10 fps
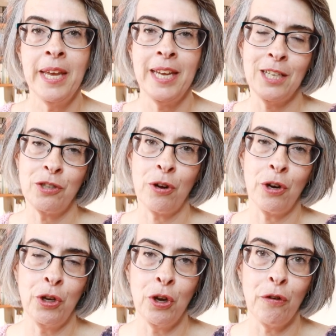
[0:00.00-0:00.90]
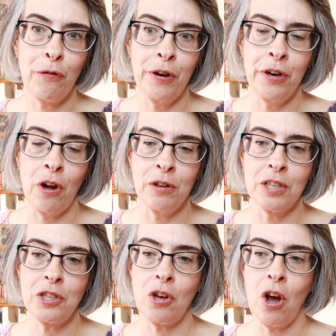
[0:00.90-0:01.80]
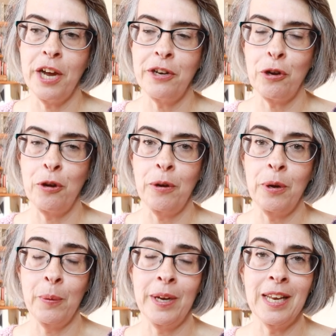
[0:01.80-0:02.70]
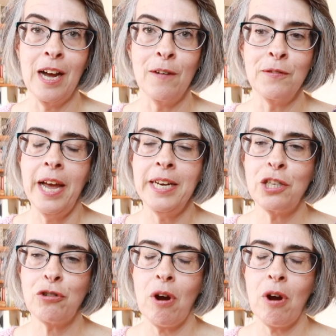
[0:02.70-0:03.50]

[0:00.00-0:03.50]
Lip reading: He has got a girlfriend on the side who he loves, and he's